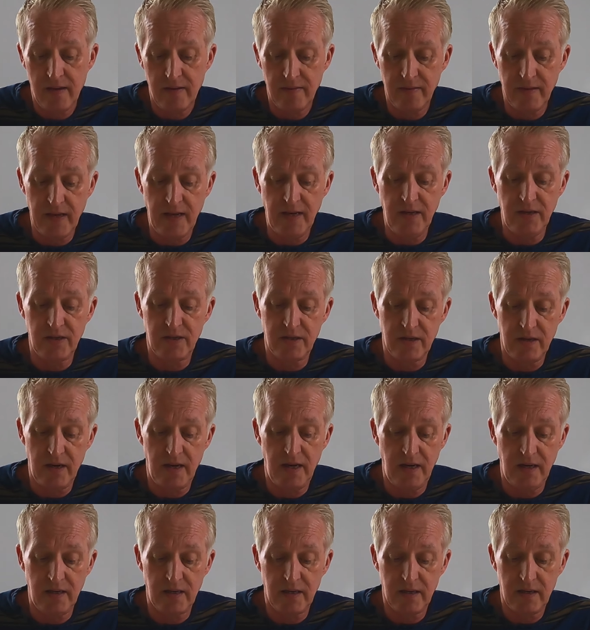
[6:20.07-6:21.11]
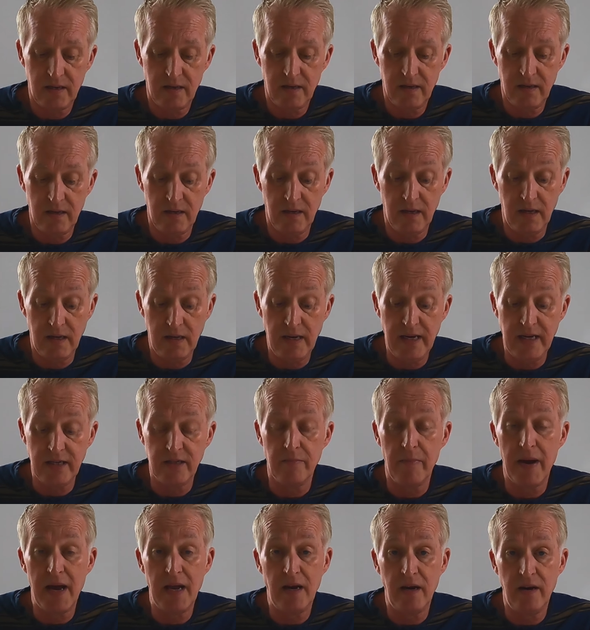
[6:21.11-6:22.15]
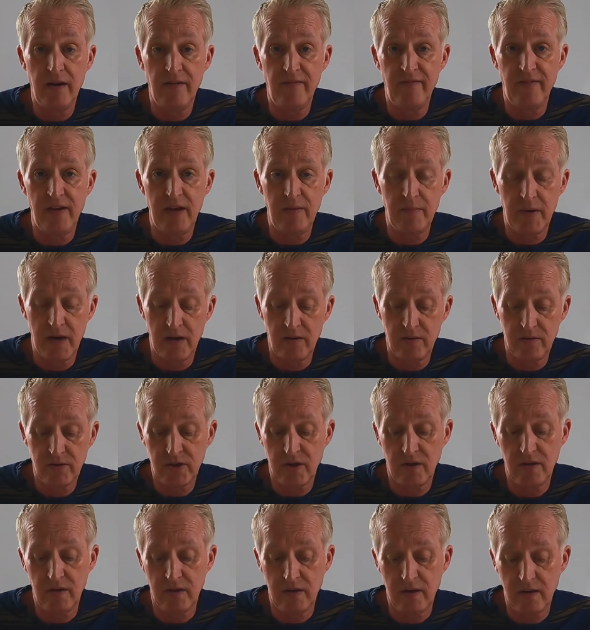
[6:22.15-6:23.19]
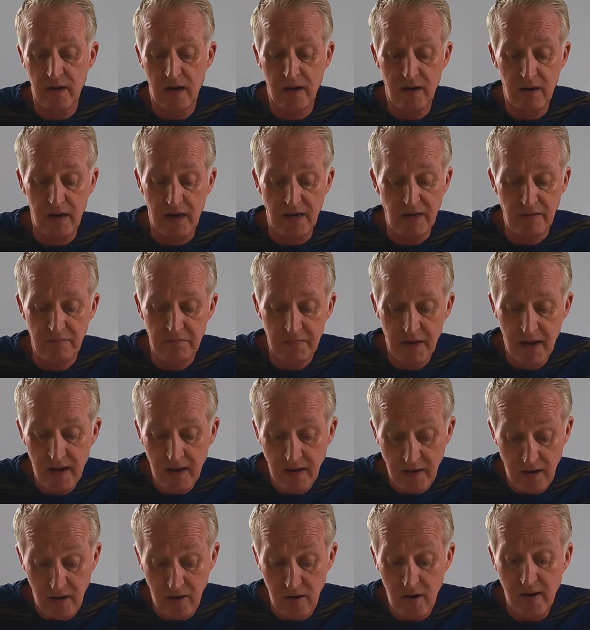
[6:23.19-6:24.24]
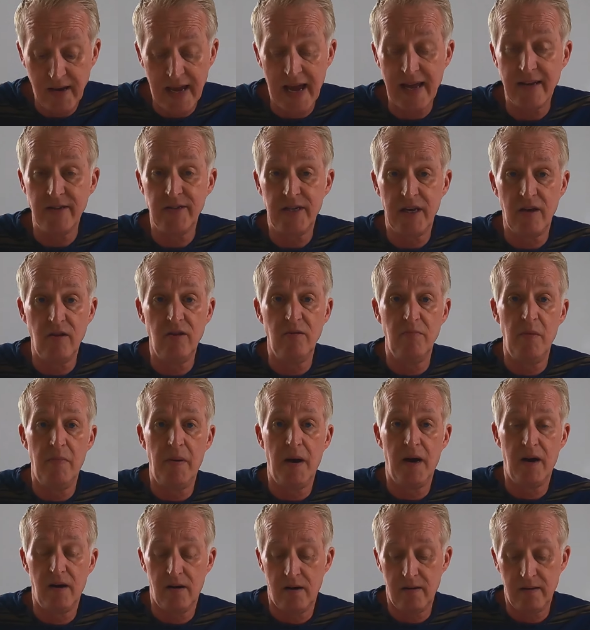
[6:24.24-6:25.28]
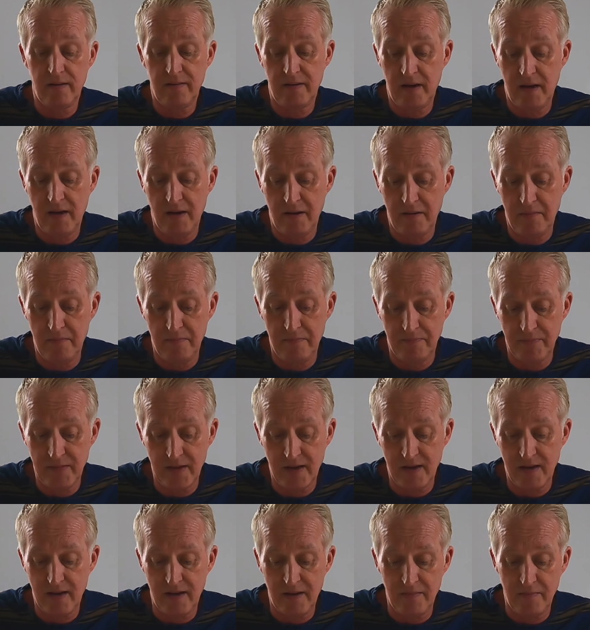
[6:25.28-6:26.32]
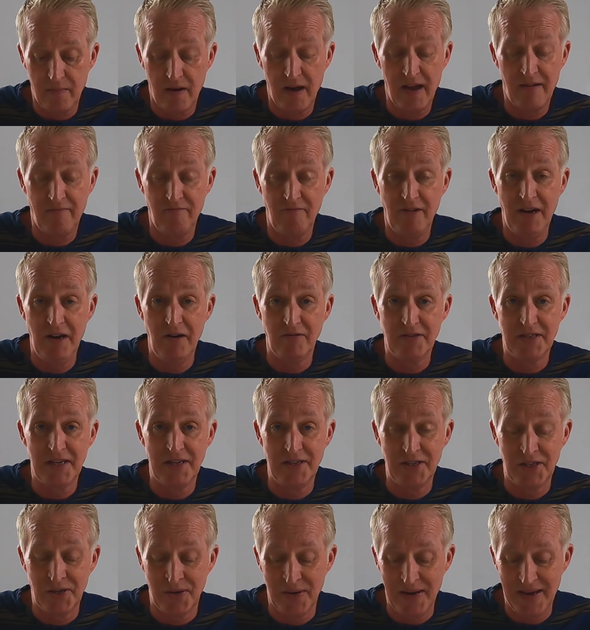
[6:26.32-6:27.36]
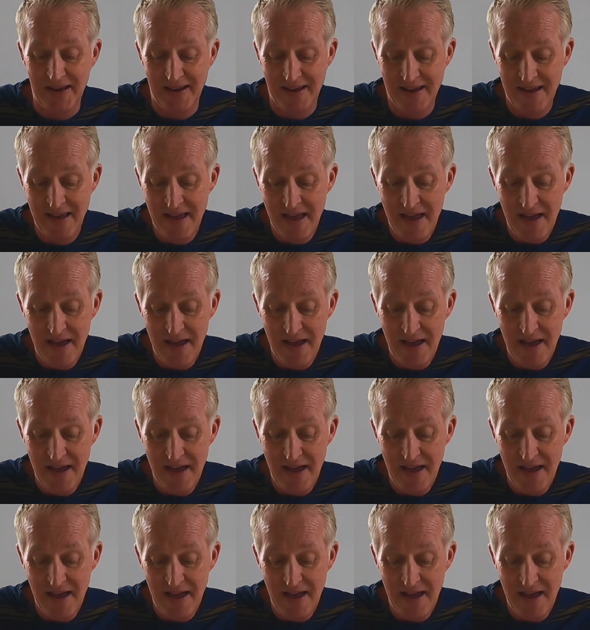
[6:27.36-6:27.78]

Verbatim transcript: These need it needs a male and a female. So that I, and you, you can tell them apart. Um, um I haven't really looked into it.